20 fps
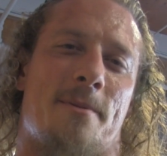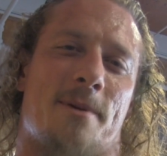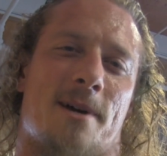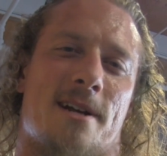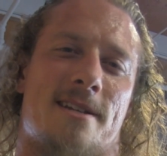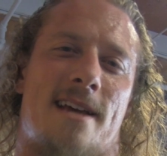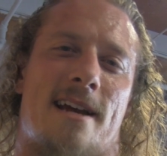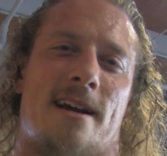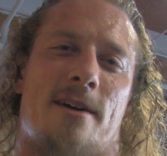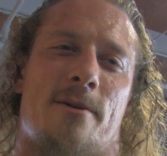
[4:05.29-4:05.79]
people
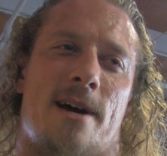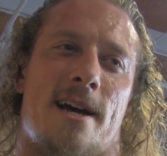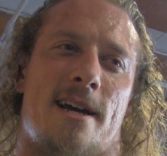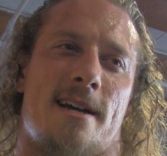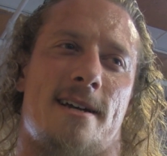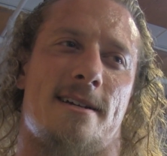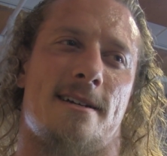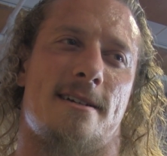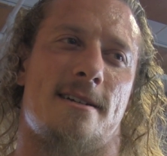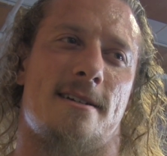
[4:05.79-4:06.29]
can take
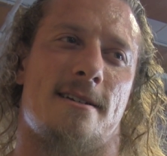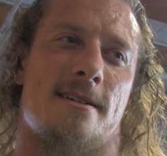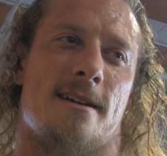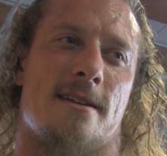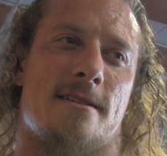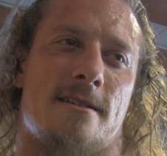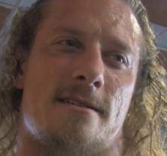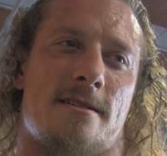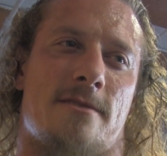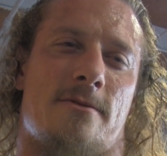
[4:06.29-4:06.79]
away,
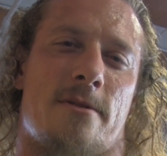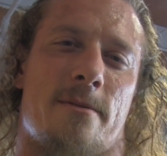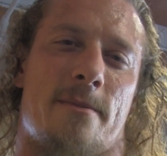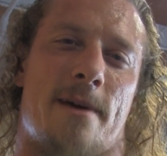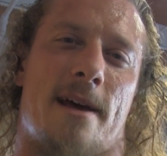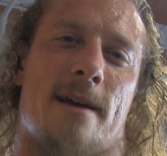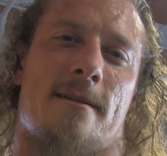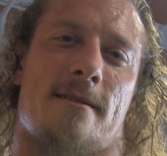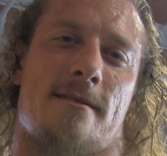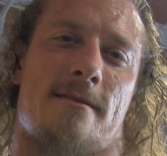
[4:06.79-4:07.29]
is usually when we
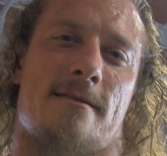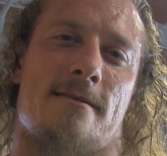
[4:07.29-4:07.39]
make